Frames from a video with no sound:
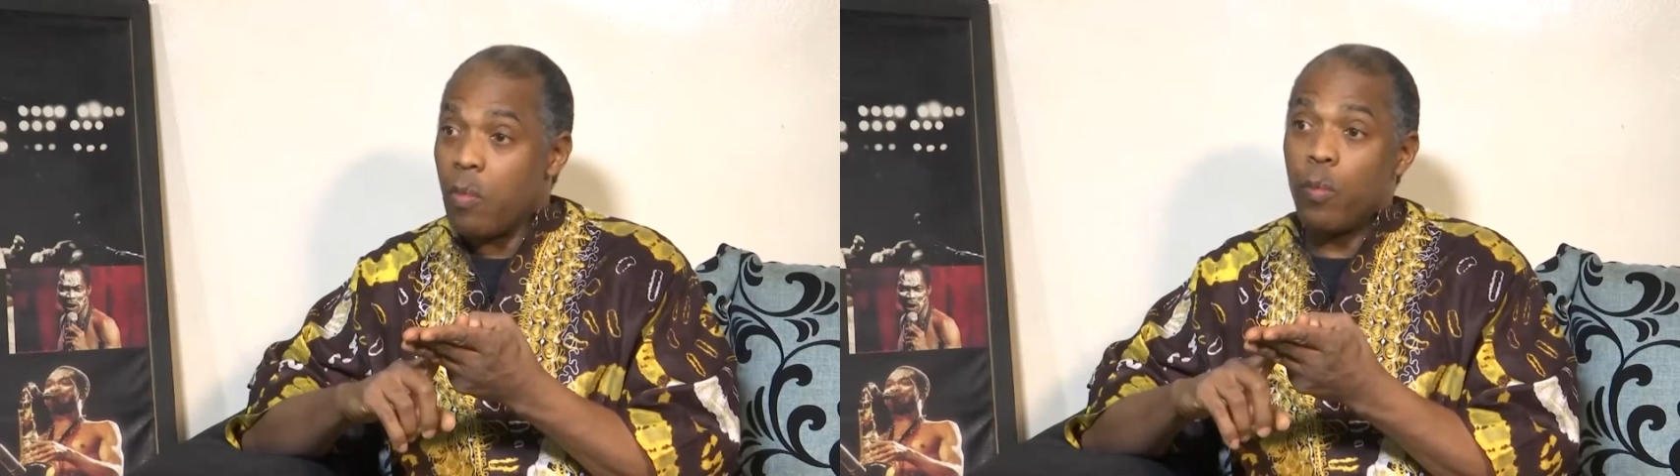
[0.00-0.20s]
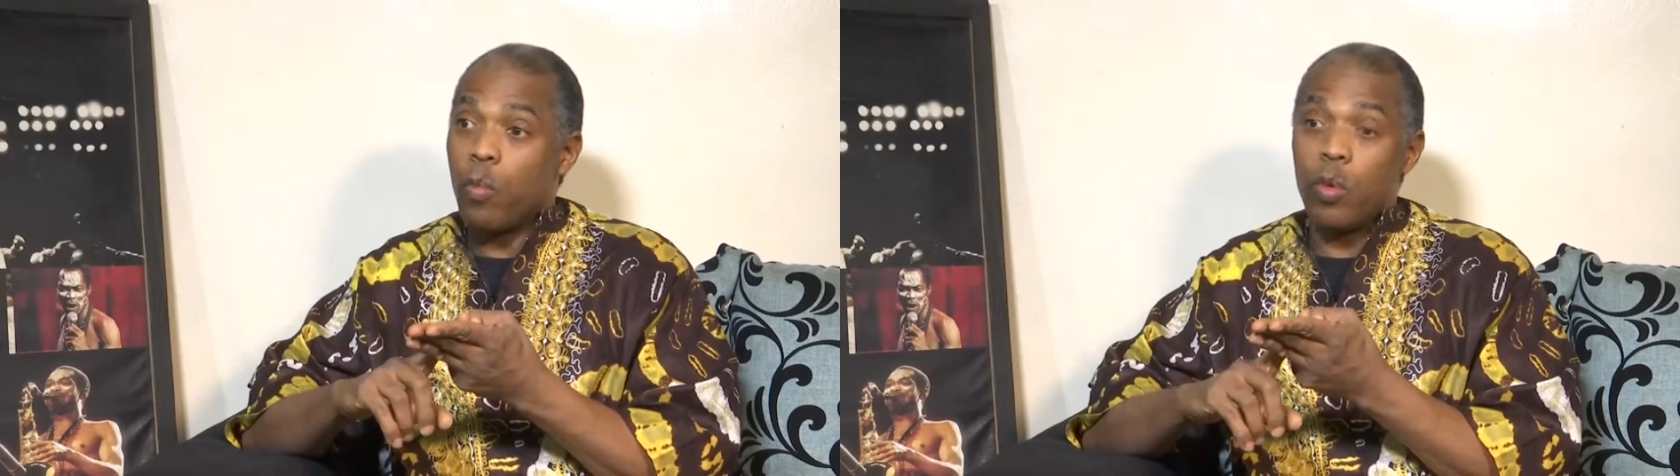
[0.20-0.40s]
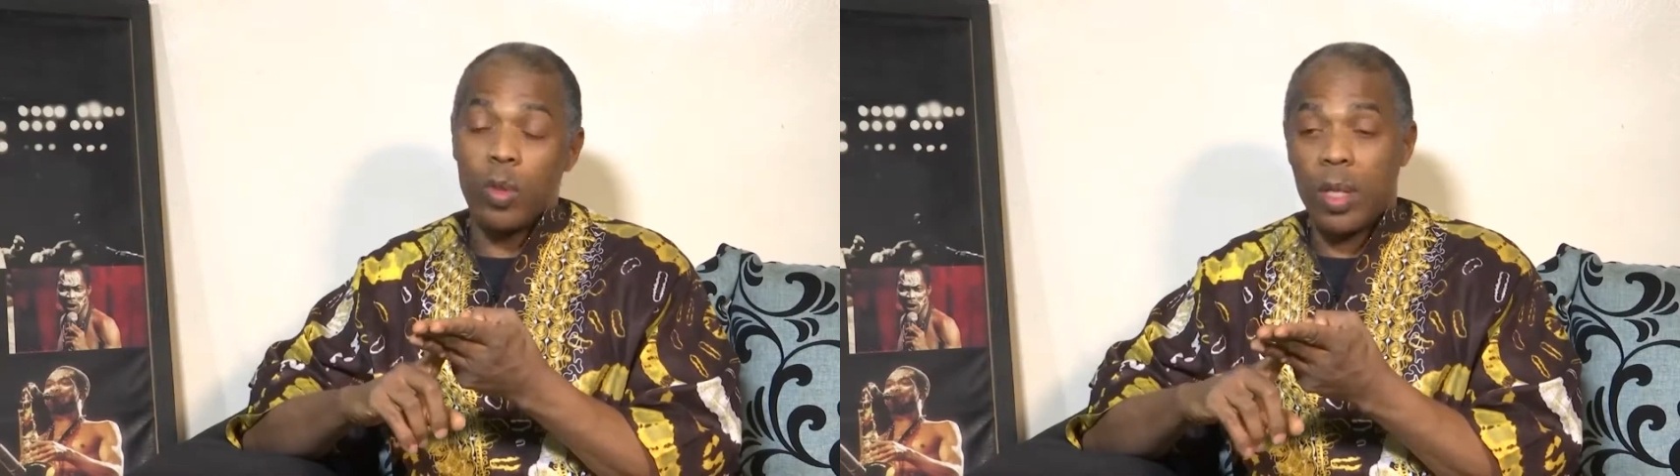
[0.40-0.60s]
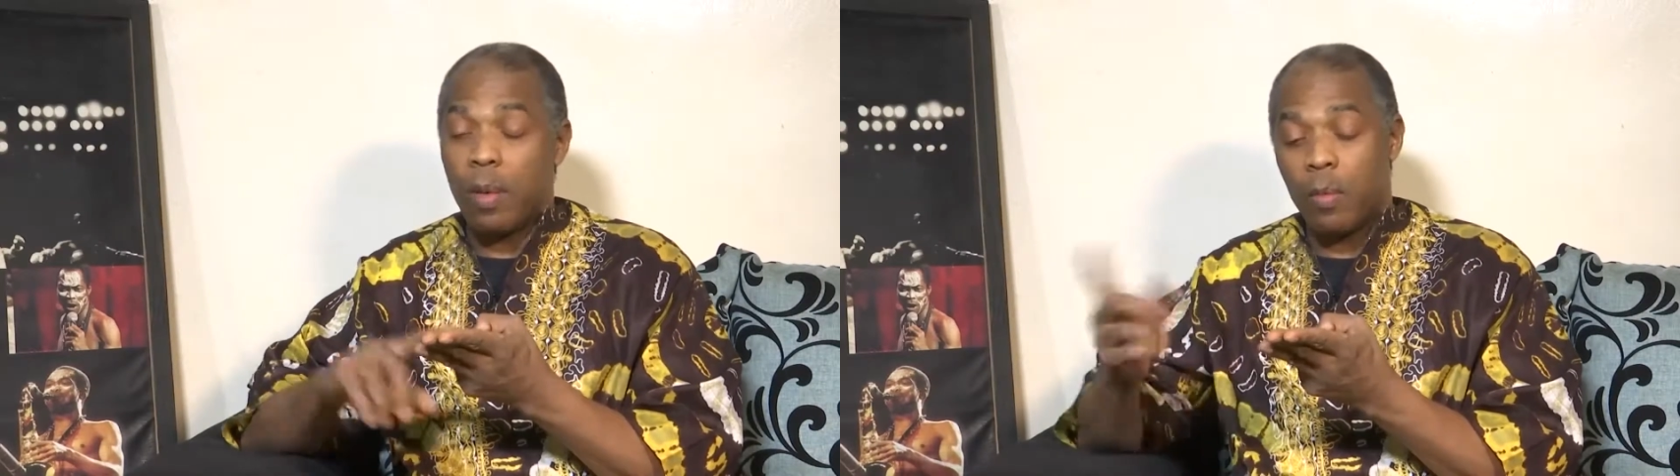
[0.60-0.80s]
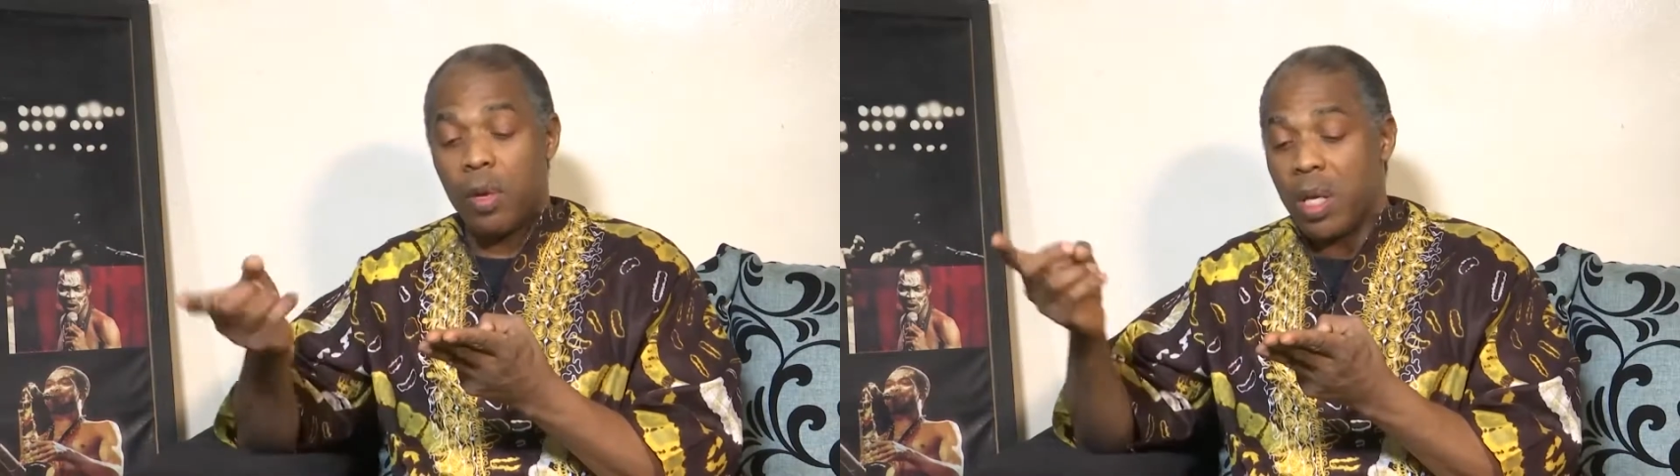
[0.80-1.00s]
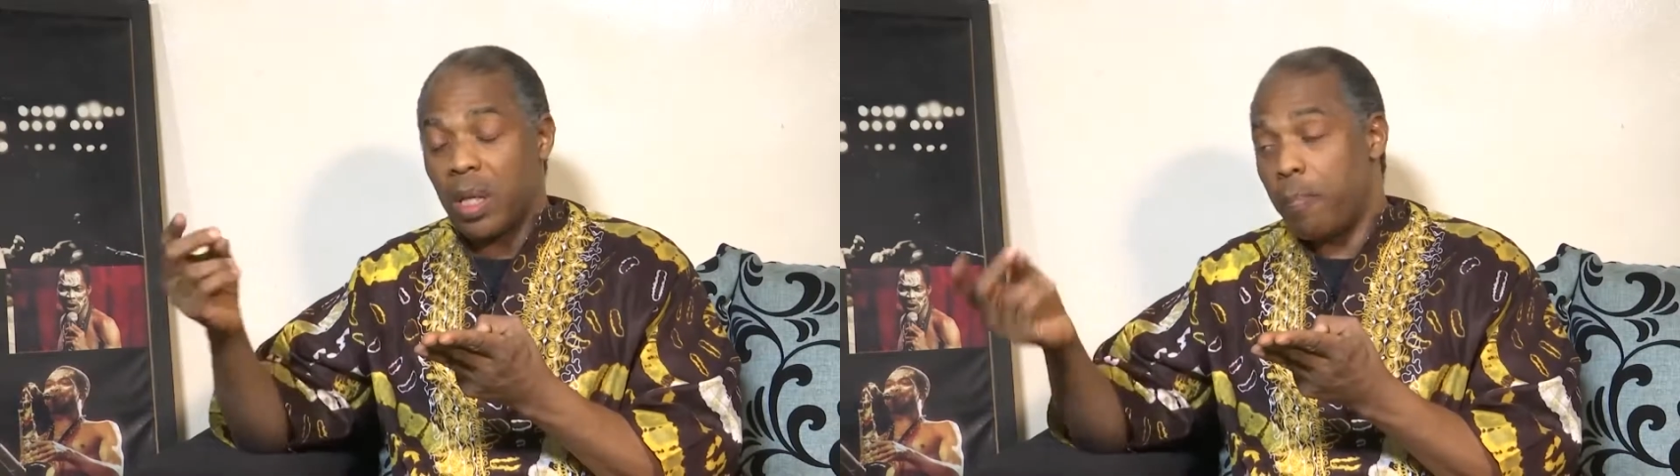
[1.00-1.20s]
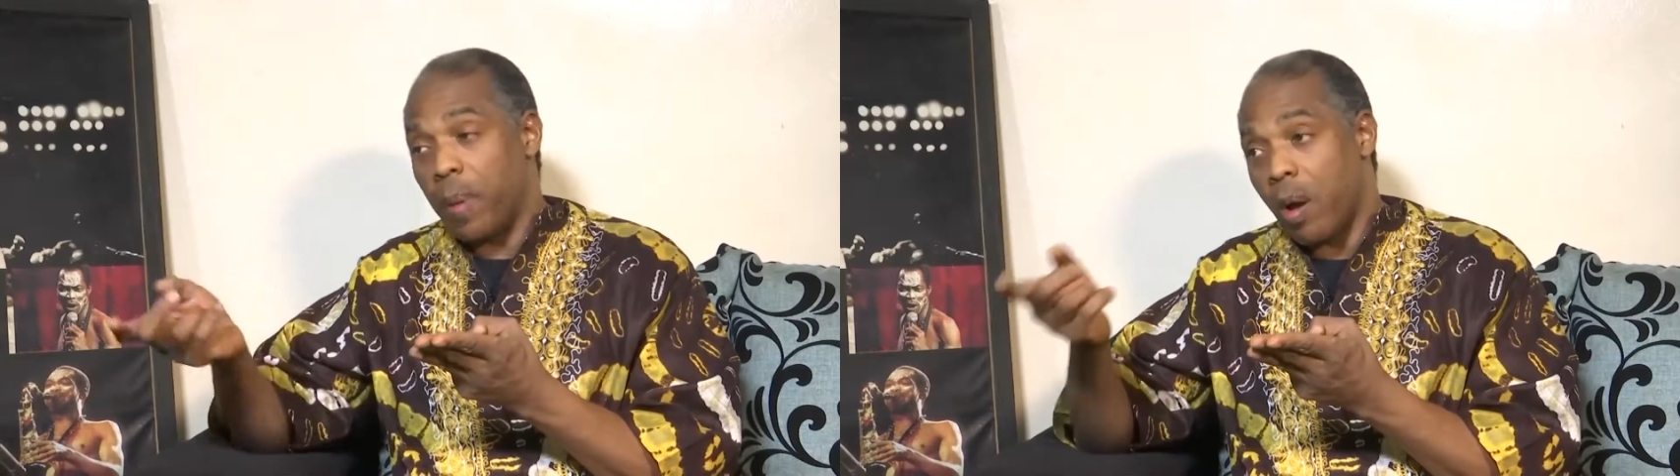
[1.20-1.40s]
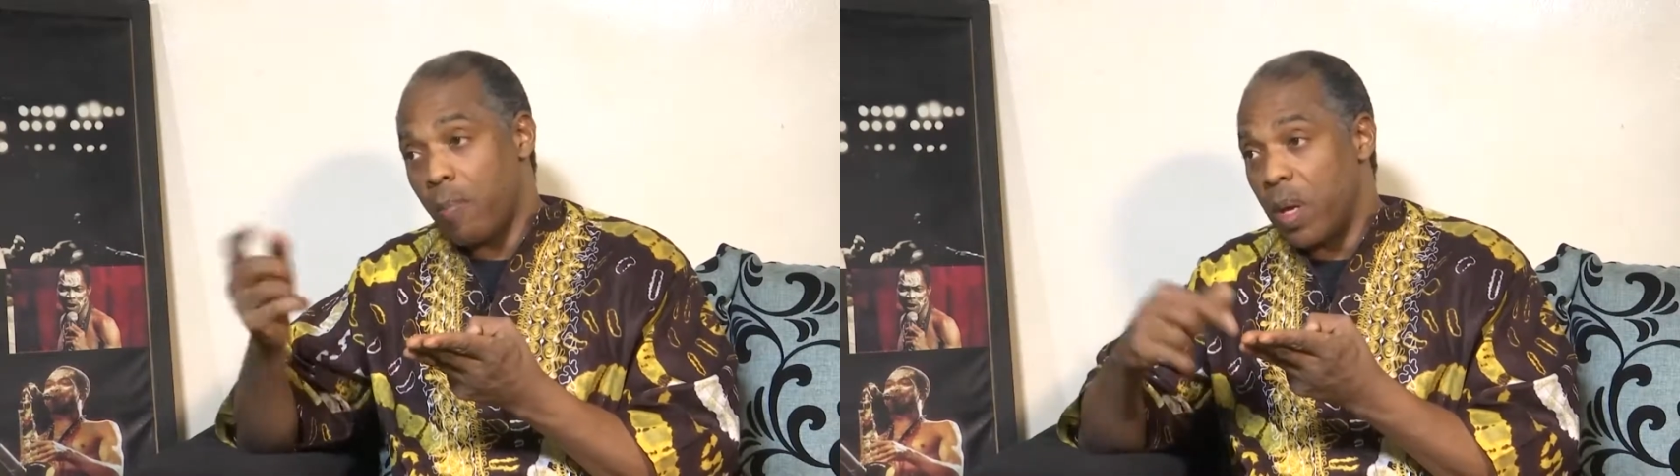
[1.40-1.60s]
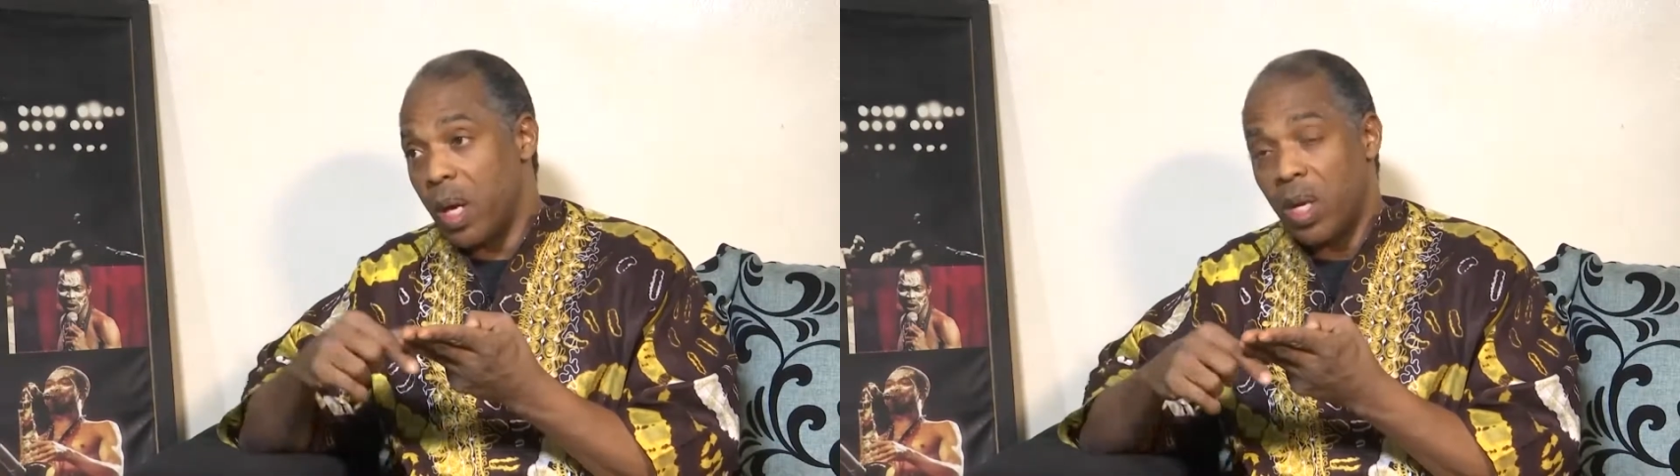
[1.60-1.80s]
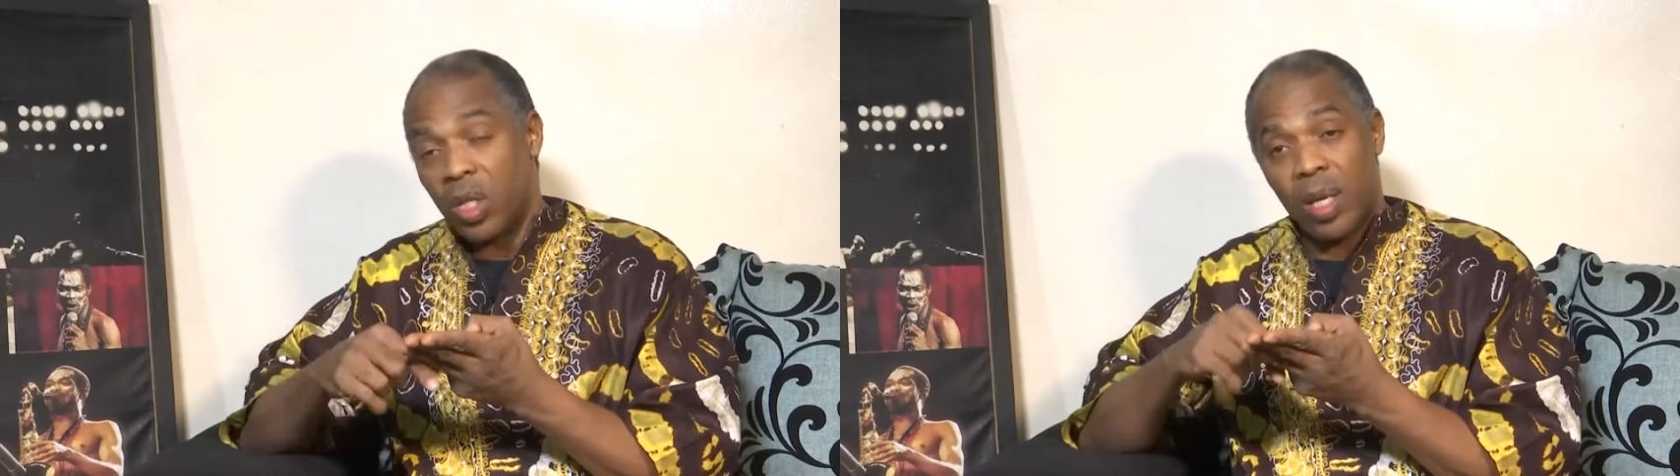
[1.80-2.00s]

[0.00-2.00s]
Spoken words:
will see easily pick up English,